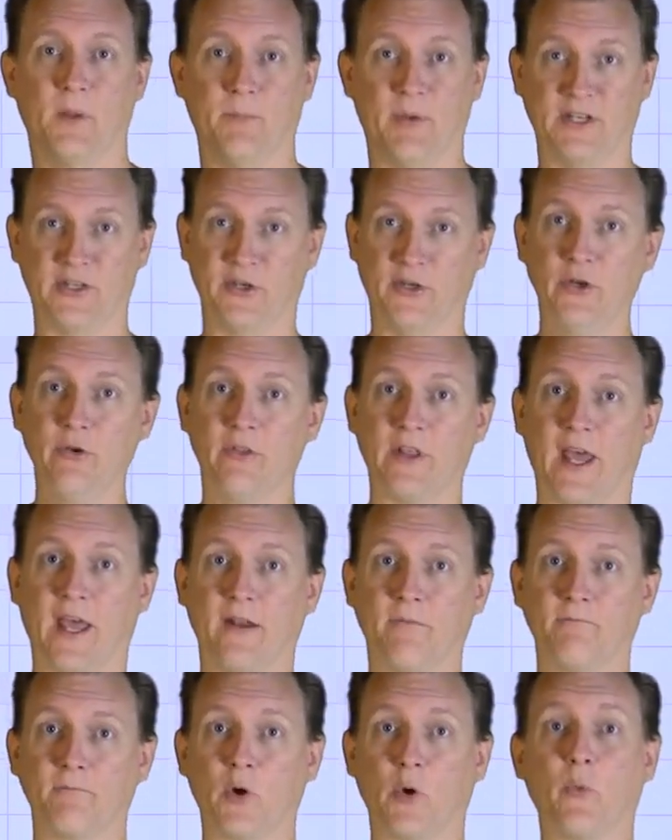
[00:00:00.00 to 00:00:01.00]
But to do
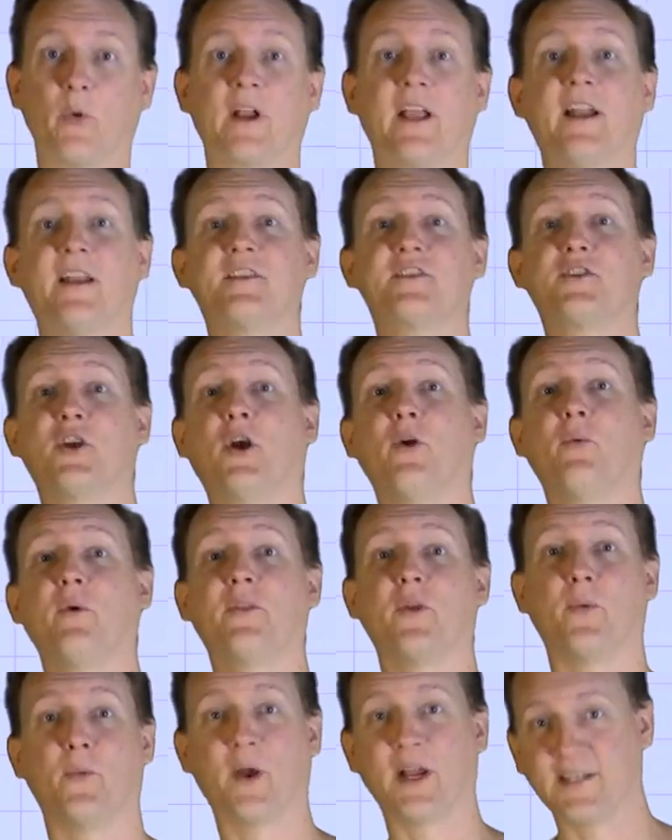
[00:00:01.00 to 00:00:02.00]
that, we're going to start
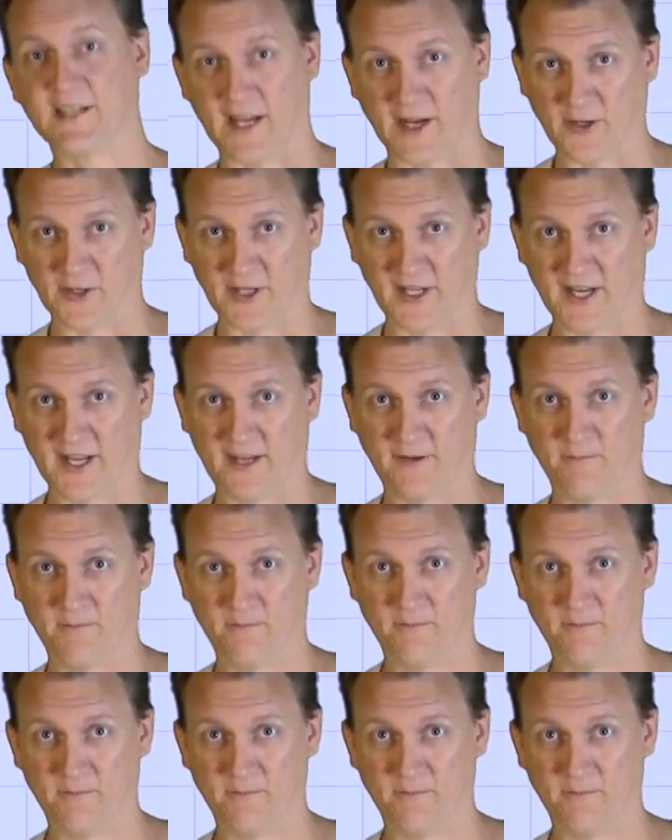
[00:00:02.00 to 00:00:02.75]
with a rectangle again.